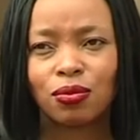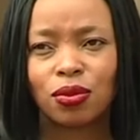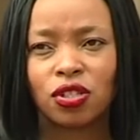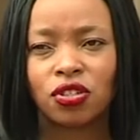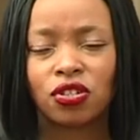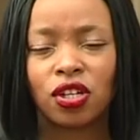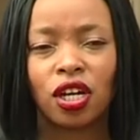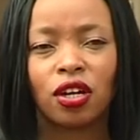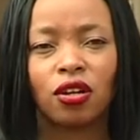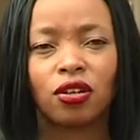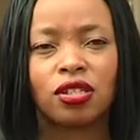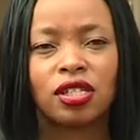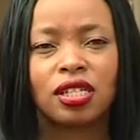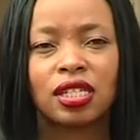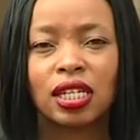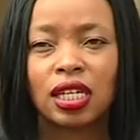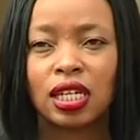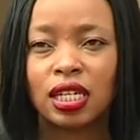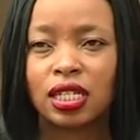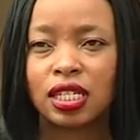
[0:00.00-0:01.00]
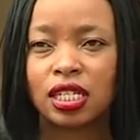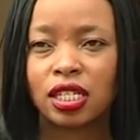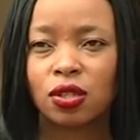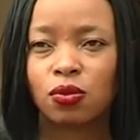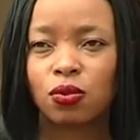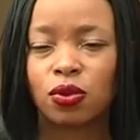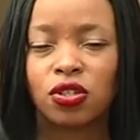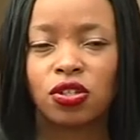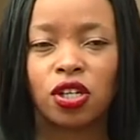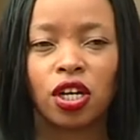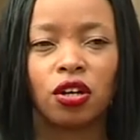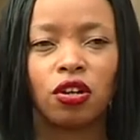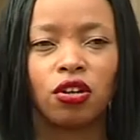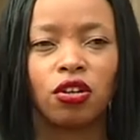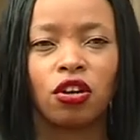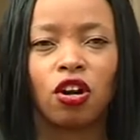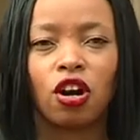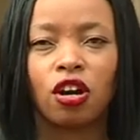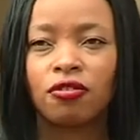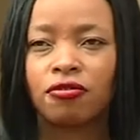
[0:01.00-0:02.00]
we train on skills, we train
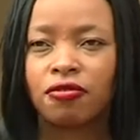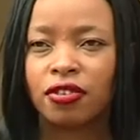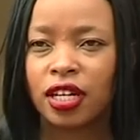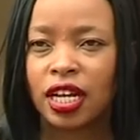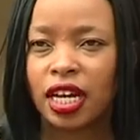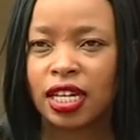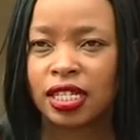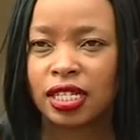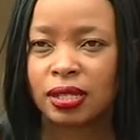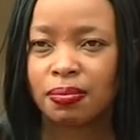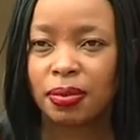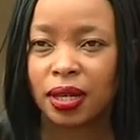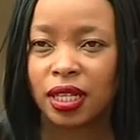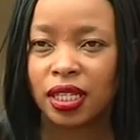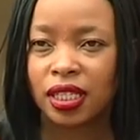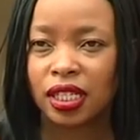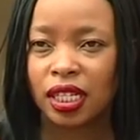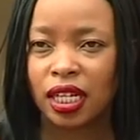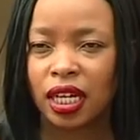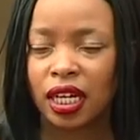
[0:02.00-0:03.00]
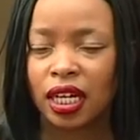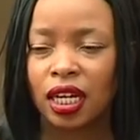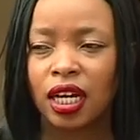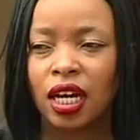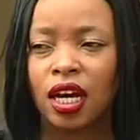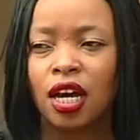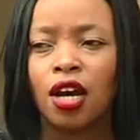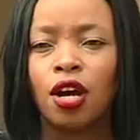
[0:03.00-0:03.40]
on confidence building,